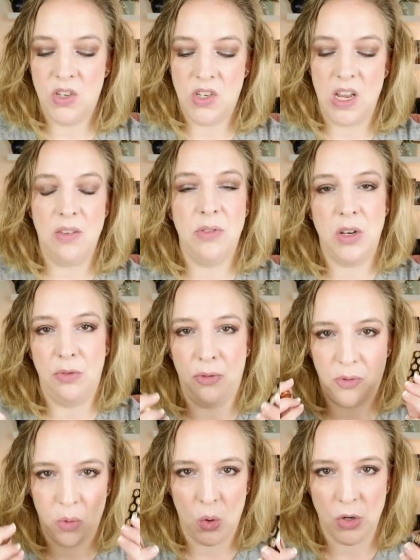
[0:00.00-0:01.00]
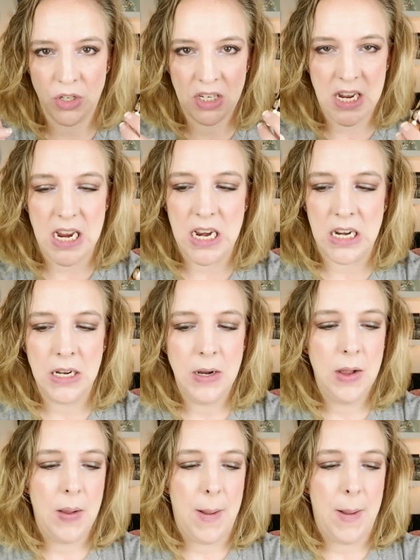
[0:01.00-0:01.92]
seven fourteen.